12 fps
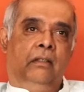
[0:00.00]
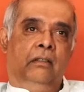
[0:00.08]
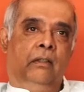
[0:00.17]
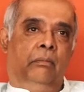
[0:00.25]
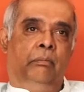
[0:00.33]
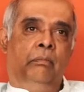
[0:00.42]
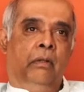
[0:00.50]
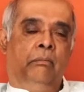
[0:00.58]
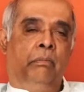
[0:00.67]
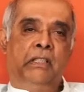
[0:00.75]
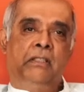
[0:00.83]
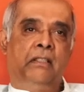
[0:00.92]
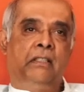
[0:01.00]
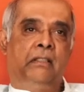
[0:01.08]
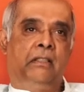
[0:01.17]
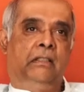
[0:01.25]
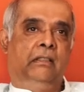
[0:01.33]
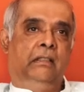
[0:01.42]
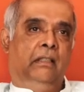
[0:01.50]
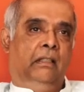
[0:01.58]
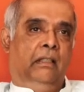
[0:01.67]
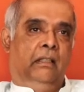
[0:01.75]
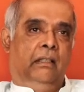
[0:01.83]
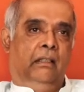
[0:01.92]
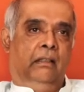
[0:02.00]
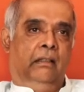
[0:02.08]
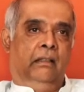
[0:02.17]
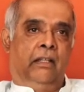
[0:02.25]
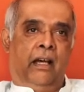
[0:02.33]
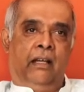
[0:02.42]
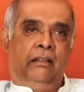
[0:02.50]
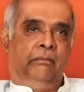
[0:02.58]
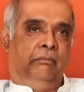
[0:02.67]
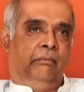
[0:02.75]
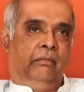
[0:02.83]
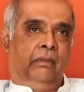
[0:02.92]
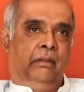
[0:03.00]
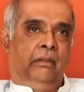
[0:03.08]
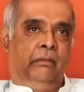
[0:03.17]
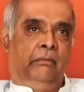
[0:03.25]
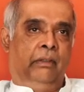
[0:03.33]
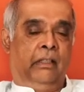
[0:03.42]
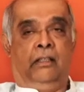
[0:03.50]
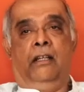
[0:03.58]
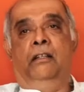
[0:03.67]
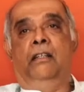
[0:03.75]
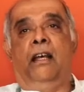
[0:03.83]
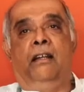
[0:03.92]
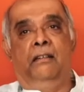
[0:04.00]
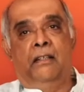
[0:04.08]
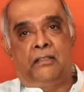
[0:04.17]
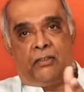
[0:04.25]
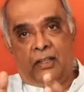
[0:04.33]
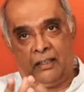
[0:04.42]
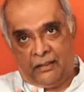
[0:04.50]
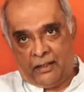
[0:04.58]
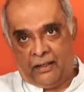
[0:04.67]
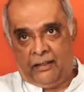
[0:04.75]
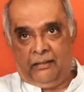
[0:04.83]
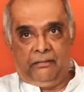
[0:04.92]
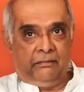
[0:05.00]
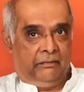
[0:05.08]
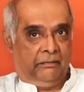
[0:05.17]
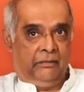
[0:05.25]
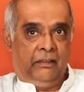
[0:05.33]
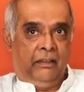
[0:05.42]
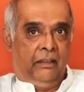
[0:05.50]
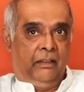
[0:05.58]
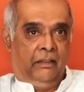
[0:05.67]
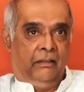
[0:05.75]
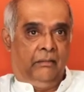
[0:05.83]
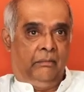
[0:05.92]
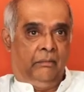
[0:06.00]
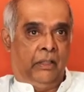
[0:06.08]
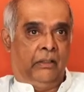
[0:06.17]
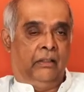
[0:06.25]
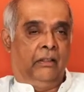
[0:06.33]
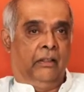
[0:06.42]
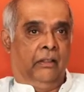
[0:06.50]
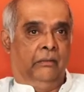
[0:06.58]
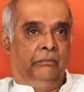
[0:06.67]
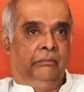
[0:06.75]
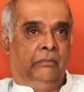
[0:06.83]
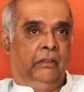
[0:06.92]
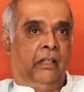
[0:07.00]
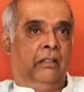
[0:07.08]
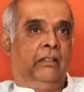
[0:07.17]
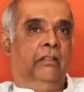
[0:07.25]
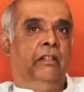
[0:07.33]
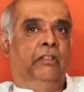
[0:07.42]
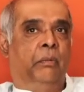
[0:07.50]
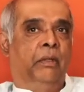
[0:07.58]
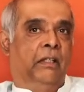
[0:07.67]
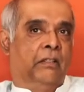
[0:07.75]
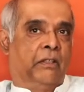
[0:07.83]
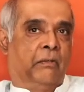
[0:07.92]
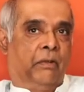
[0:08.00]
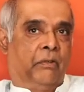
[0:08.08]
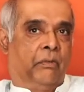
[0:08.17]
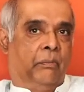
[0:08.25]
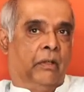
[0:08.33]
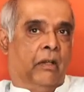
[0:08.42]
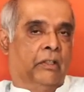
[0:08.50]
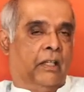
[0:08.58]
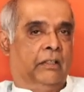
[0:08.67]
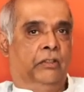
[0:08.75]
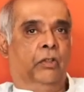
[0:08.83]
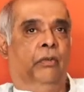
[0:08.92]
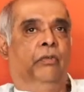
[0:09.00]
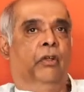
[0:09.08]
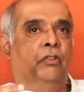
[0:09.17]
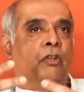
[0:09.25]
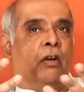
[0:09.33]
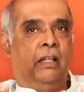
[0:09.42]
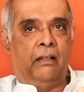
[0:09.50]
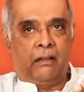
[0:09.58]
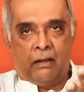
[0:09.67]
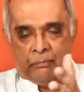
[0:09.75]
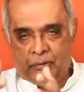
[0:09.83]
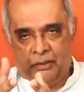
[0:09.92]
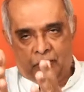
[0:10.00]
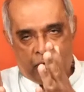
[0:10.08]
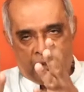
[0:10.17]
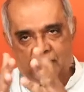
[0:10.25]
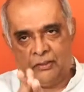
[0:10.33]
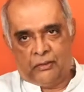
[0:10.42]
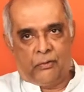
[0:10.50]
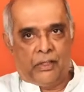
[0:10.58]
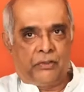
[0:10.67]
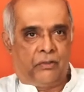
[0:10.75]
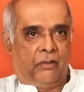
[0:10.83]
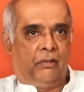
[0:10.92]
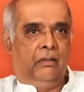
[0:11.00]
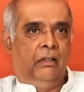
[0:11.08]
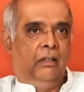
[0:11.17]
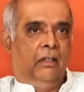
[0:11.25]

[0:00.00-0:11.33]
so businesses die, and entire industry can die, but that is to be distinguished from downsizing. So if you're joining a company, to answer your question,